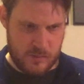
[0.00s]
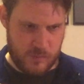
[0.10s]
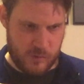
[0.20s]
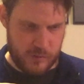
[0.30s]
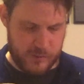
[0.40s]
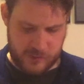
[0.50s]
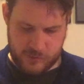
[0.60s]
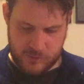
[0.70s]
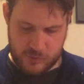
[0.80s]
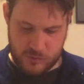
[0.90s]
One
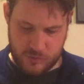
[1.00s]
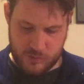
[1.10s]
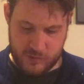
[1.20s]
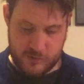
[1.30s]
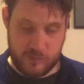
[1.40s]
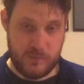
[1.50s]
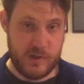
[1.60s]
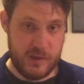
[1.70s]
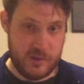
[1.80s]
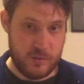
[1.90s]
thing's for sure, it's a
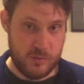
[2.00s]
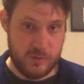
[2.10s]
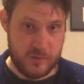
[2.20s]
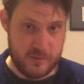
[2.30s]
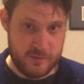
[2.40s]
really good